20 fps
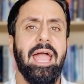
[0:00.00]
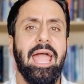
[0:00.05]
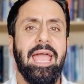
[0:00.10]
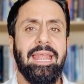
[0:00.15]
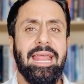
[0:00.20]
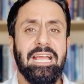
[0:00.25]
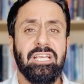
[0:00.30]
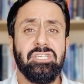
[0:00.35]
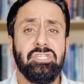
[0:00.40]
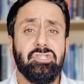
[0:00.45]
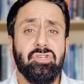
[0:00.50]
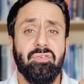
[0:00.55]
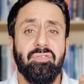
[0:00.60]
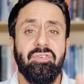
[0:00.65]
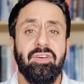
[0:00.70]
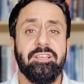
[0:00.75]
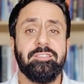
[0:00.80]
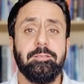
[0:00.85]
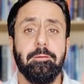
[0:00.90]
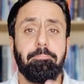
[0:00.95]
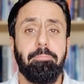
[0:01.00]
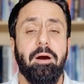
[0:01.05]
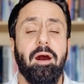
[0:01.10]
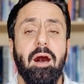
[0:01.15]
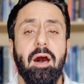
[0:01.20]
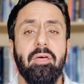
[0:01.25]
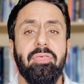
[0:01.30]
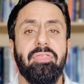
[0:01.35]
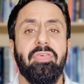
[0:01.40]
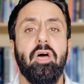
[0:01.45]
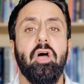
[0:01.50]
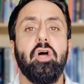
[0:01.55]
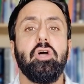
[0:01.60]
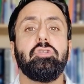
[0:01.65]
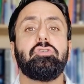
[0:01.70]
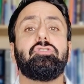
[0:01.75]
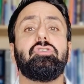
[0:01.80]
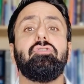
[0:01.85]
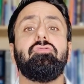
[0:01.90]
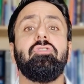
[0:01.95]
and actually traverse a path
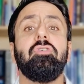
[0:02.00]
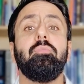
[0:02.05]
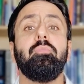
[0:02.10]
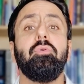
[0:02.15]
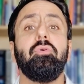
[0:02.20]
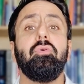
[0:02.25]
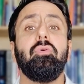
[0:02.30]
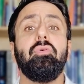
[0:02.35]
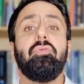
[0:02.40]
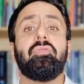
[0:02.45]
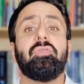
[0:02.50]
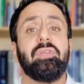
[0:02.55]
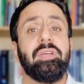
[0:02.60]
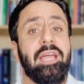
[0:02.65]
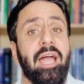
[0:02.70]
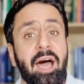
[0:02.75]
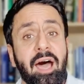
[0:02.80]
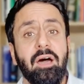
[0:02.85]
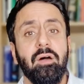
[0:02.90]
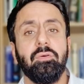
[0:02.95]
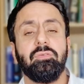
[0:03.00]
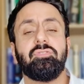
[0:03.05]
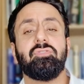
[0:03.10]
to remove riya,